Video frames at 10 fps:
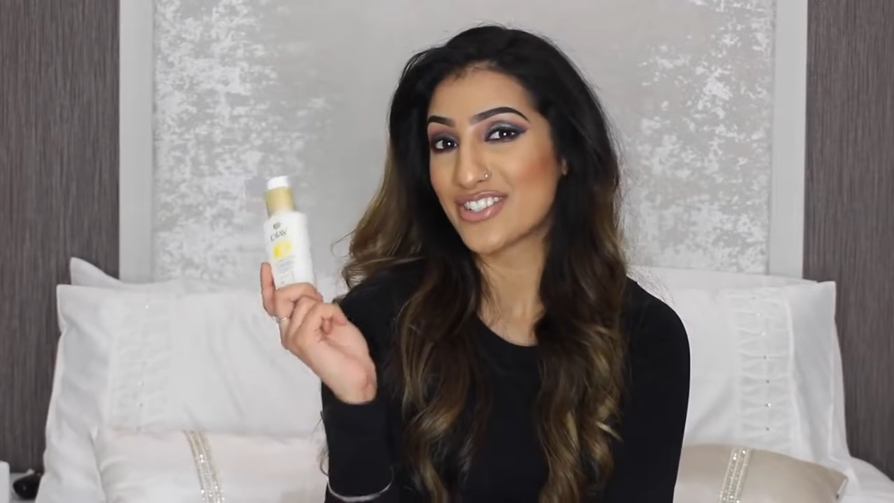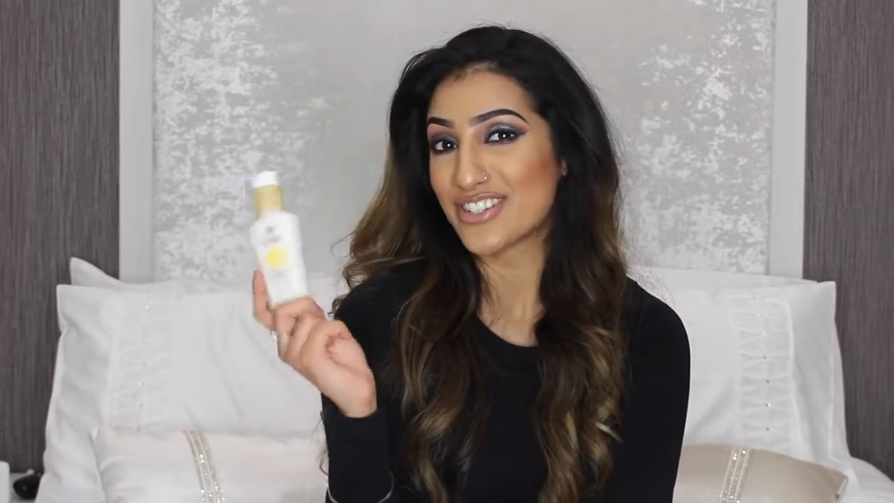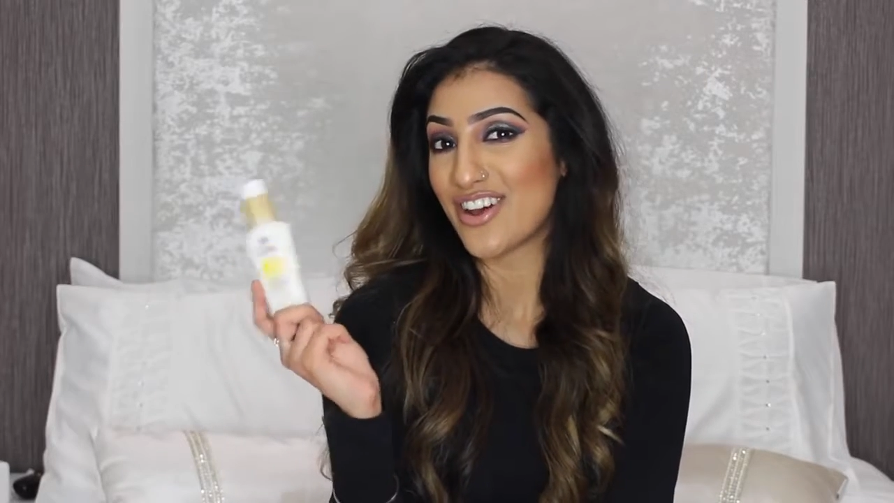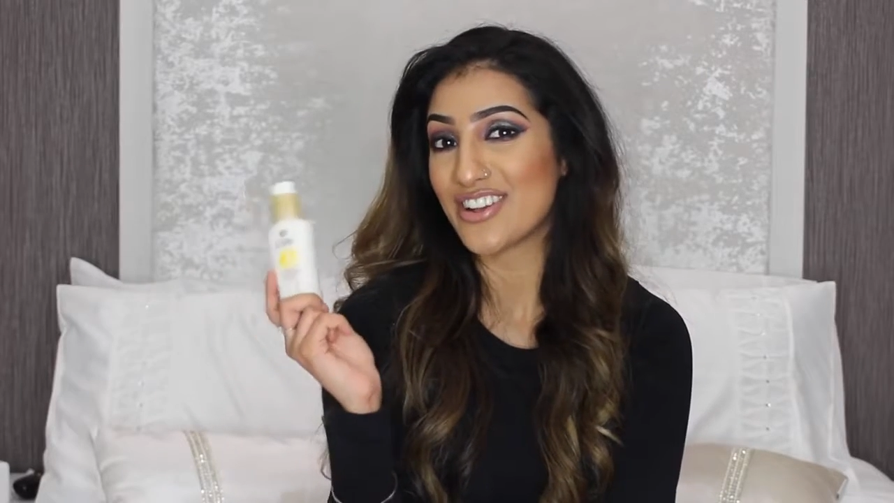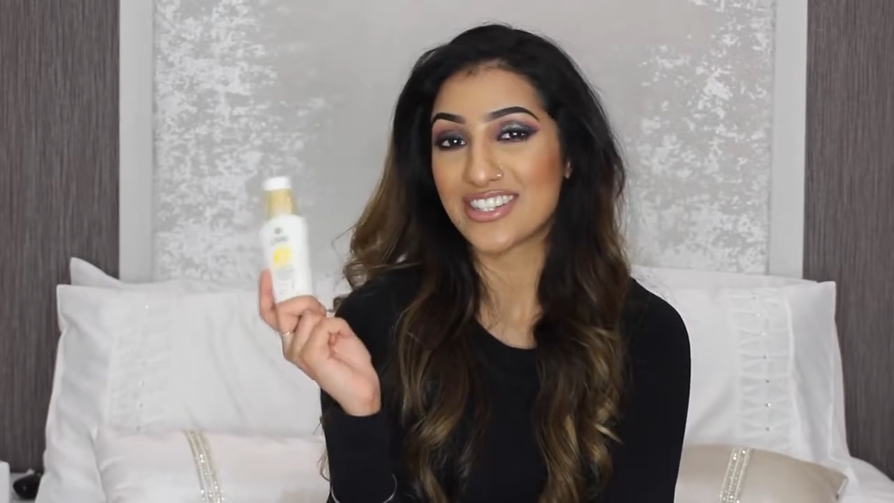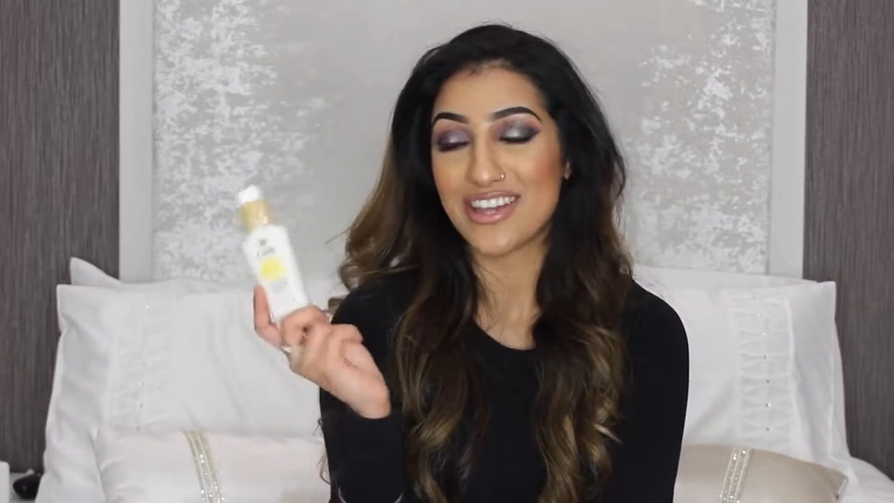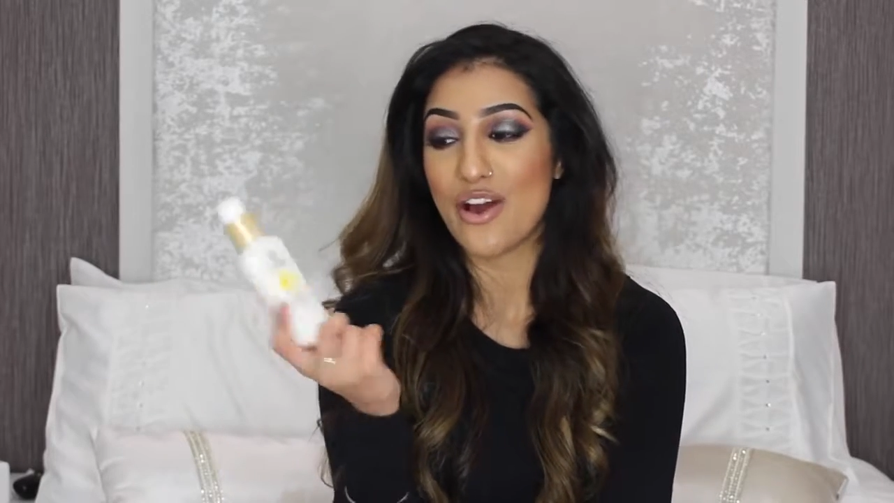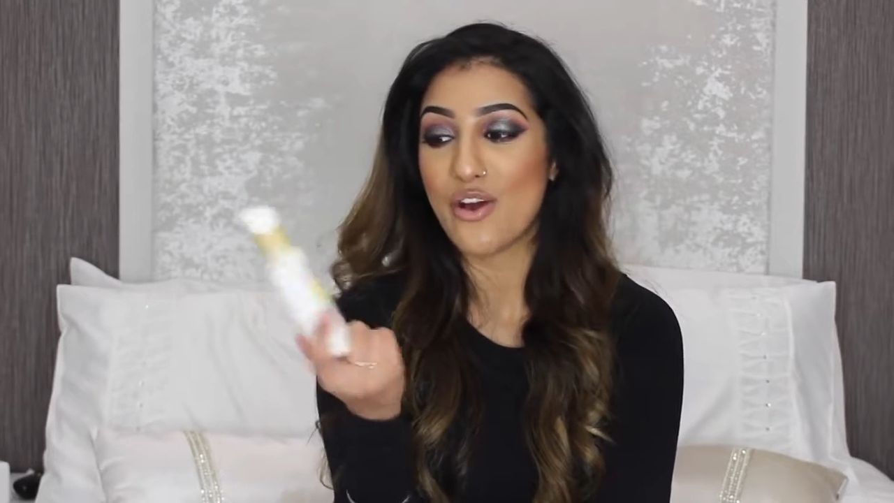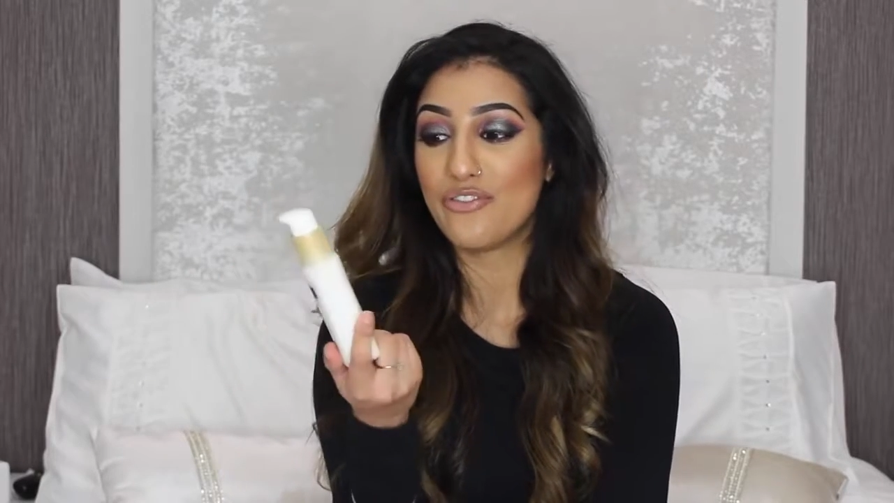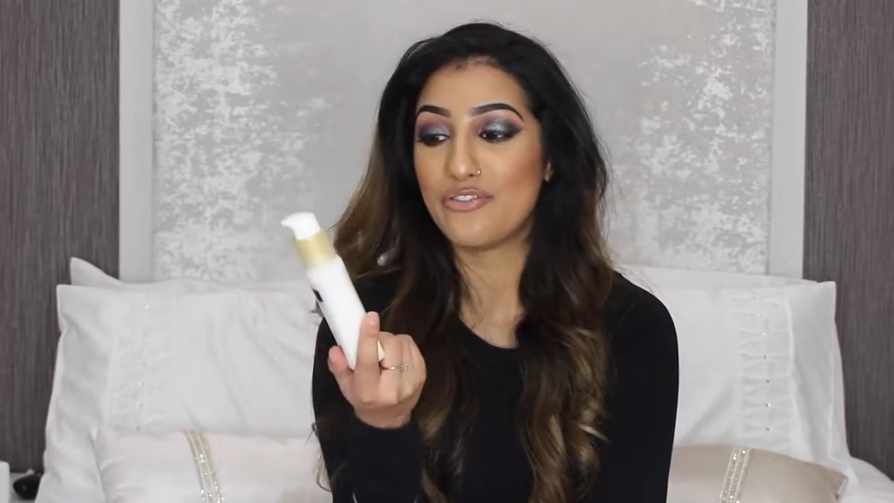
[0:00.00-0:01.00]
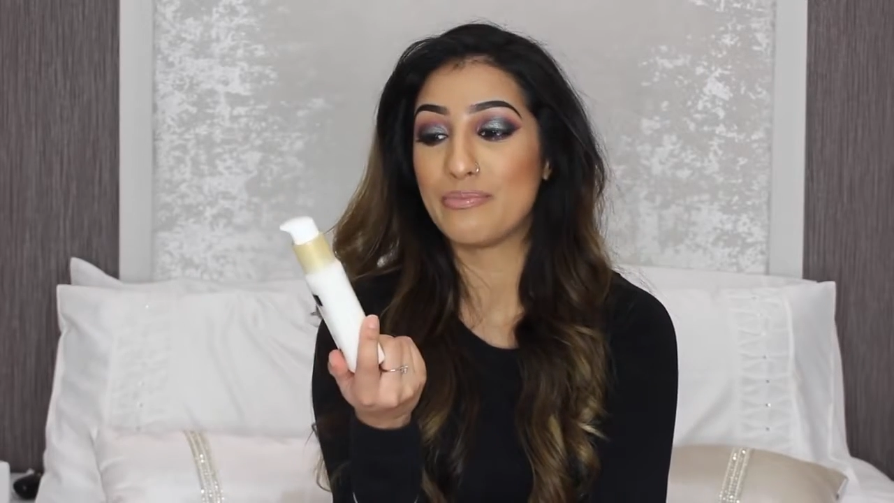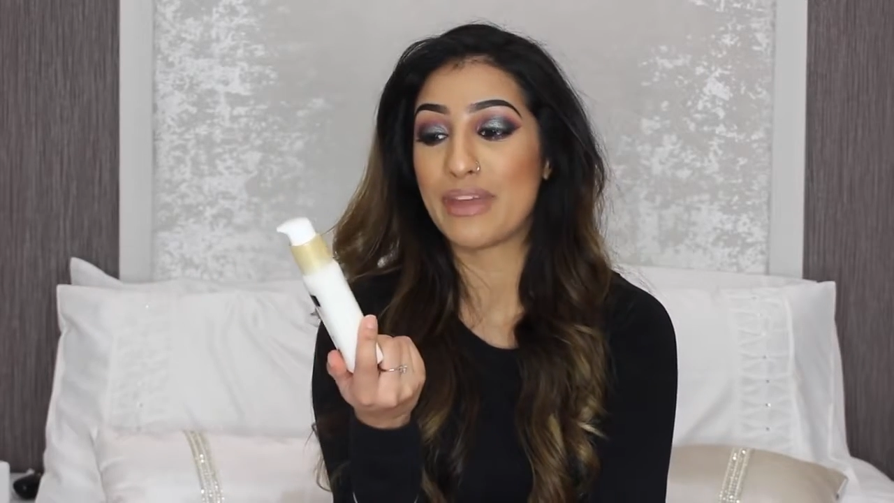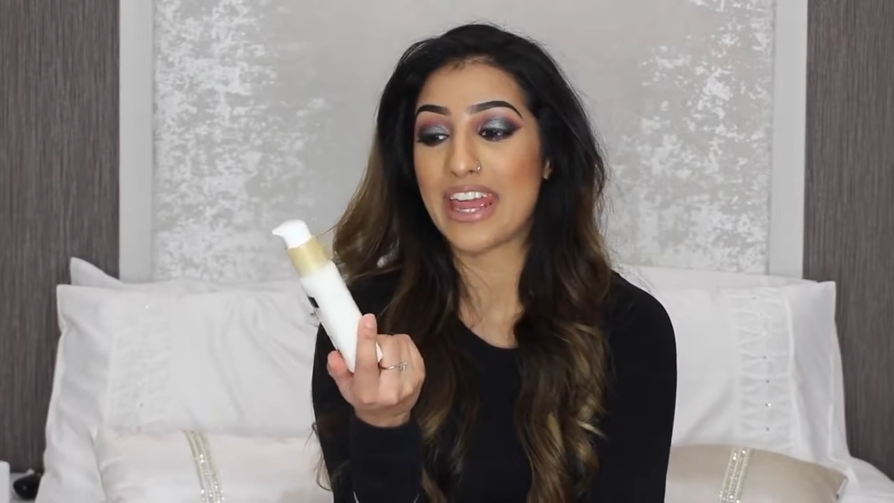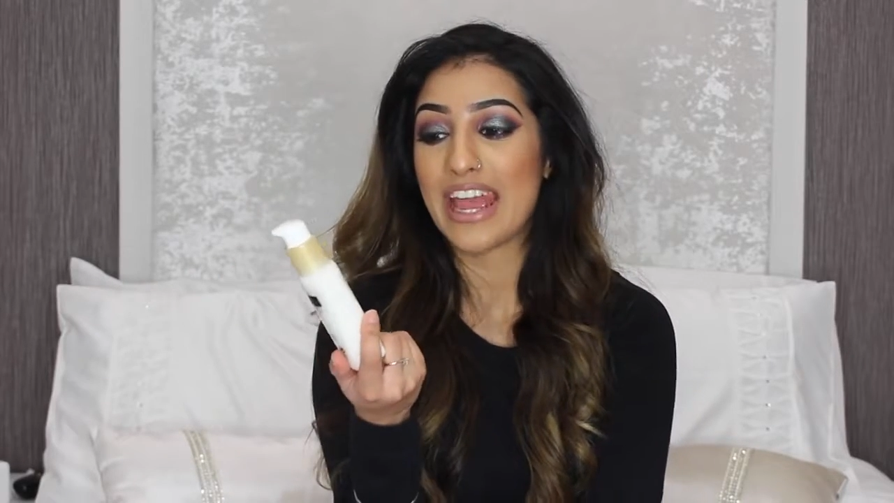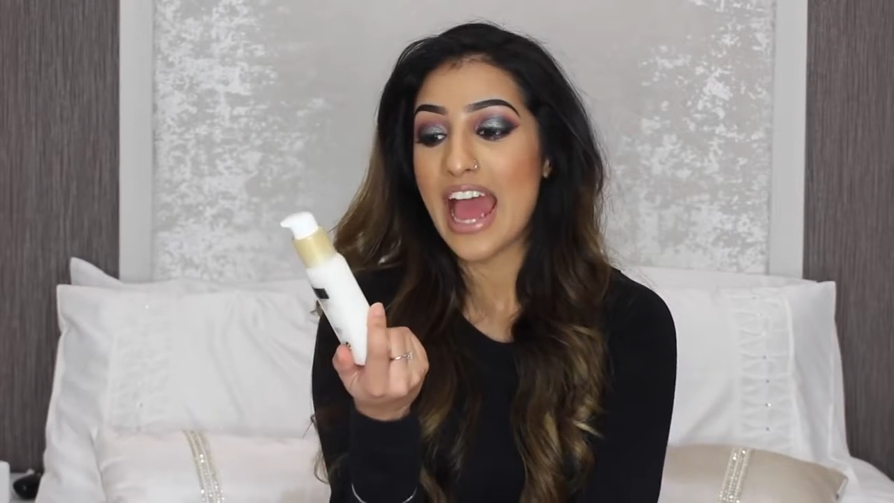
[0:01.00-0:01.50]
starts that off for
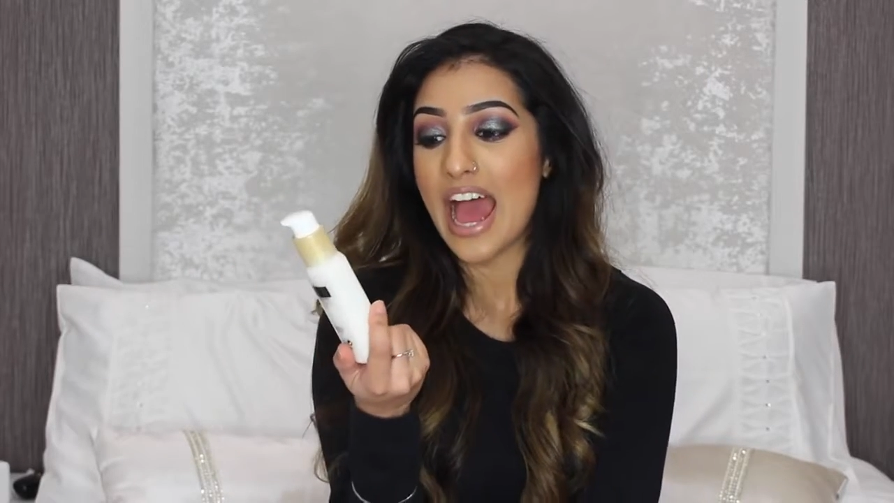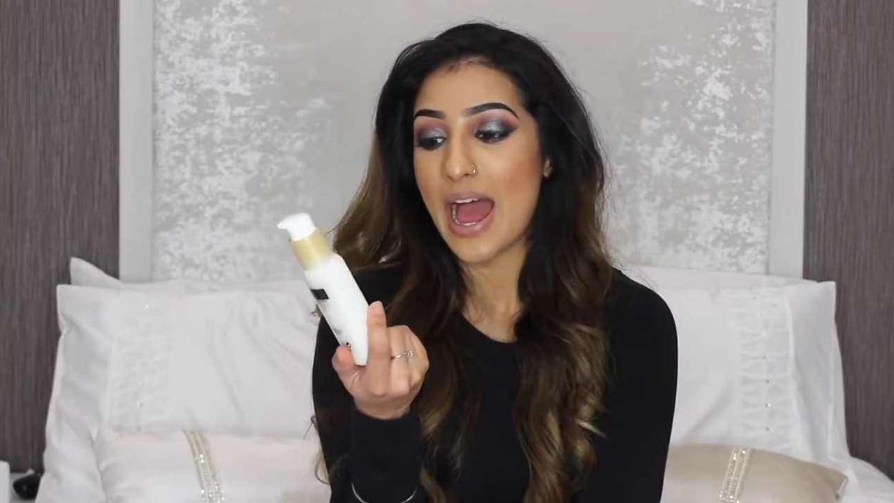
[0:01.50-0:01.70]
me,